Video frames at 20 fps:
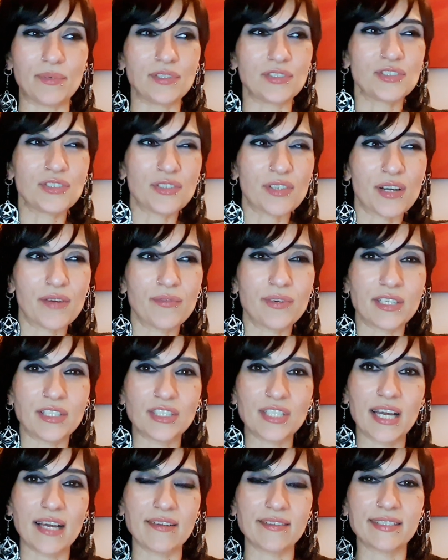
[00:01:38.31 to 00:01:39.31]
But should I
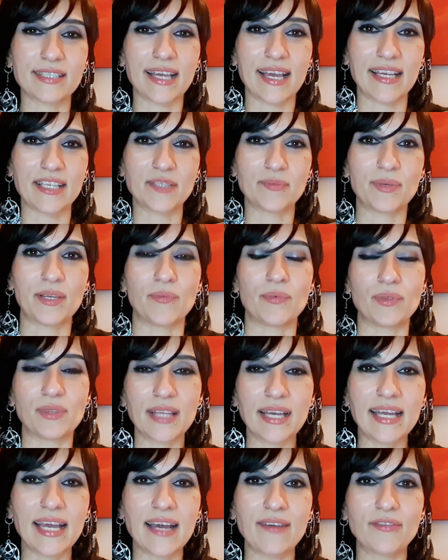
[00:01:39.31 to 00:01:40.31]
reach out to SP? Well,
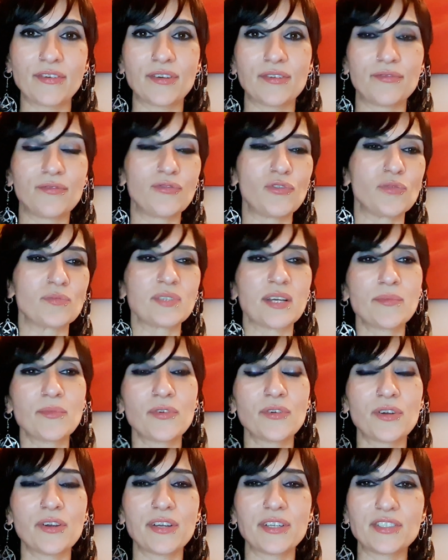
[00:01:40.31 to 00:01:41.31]
they haven't conformed. I'm
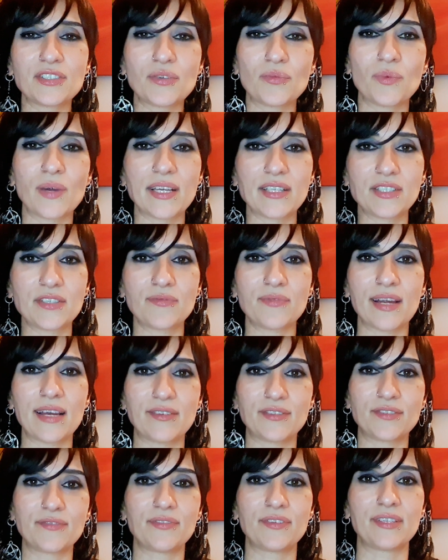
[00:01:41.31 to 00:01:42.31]
not going to wait
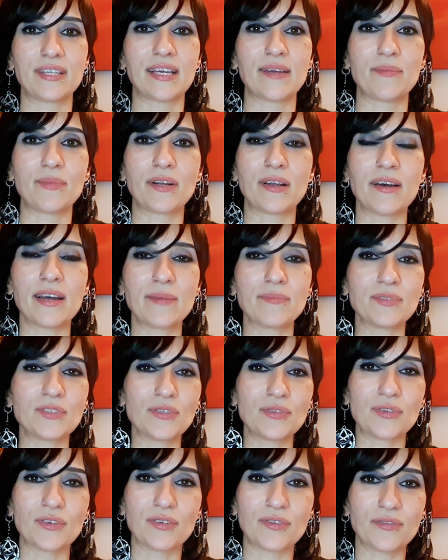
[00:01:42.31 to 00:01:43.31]
around for them, and I'm
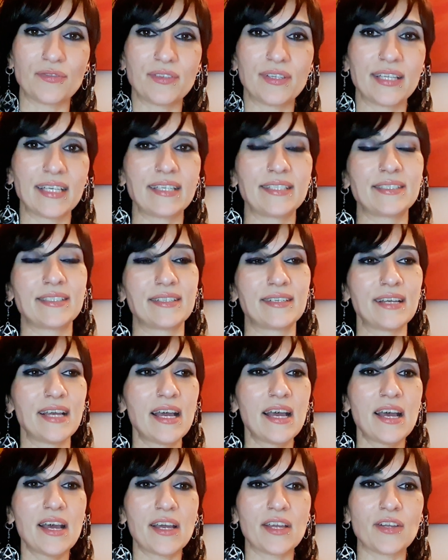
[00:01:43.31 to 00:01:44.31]
too good for this. And,
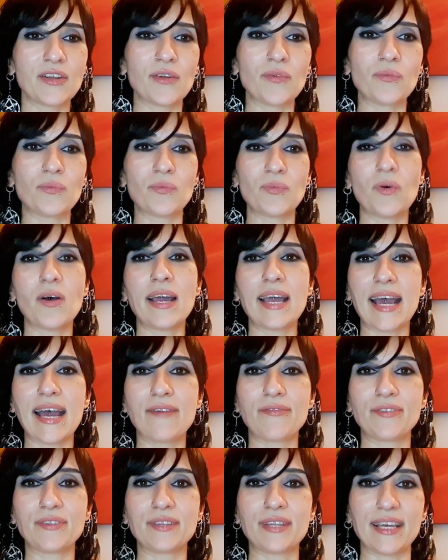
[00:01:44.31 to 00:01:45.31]
you know, why
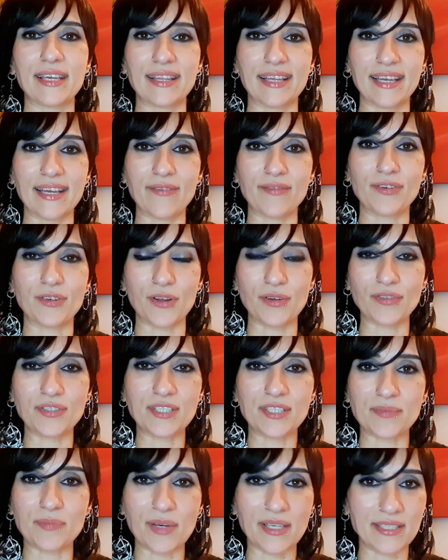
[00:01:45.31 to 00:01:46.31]
haven't they? They haven't
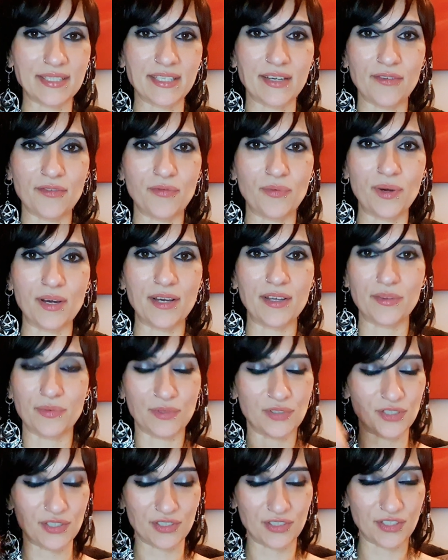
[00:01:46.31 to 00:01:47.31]
noticed my self-worth,
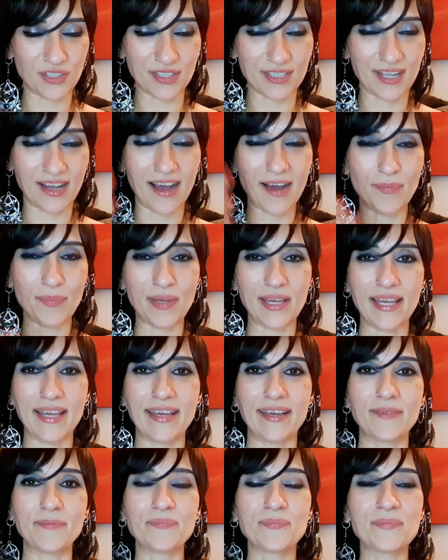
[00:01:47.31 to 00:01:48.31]
which is just up
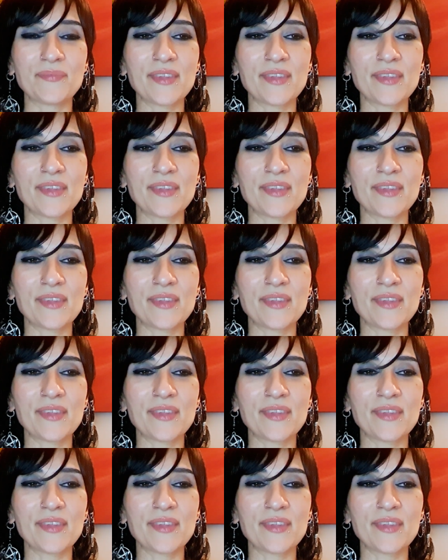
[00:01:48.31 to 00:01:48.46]
here.